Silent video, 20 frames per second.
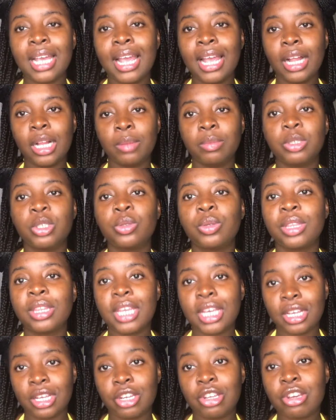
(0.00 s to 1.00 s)
help to
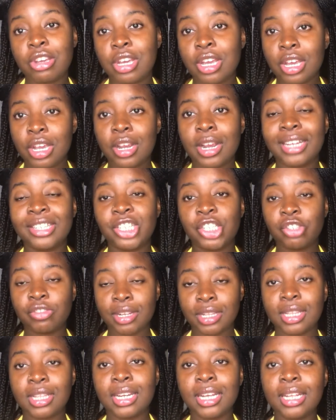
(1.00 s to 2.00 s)
thicken your hair and
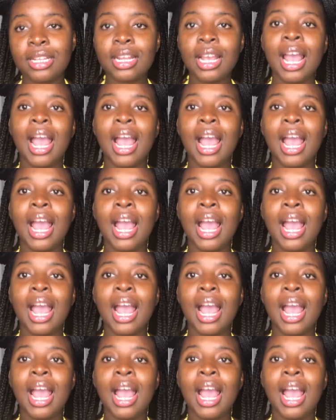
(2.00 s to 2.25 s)
strengthen it,